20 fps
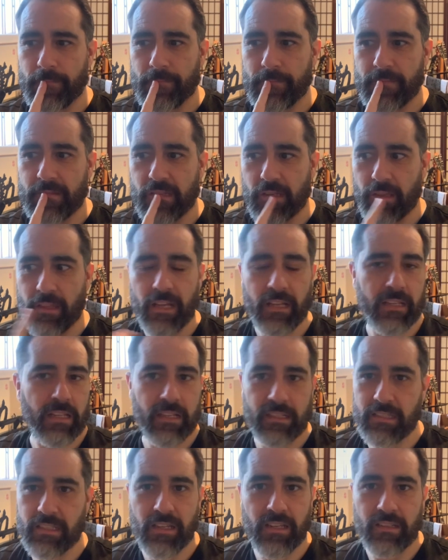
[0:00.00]
So
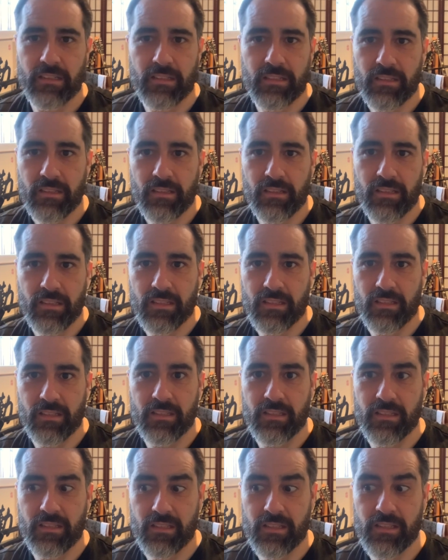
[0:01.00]
that's it. It's
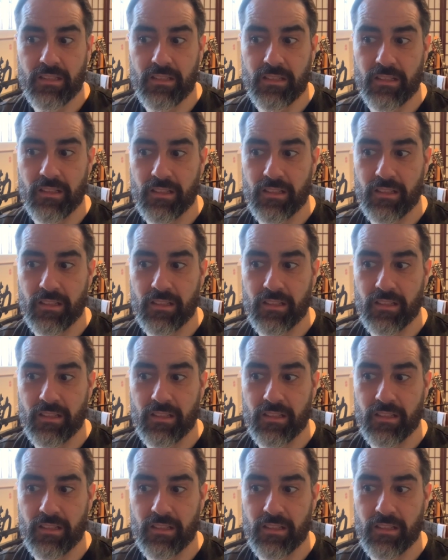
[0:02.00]
just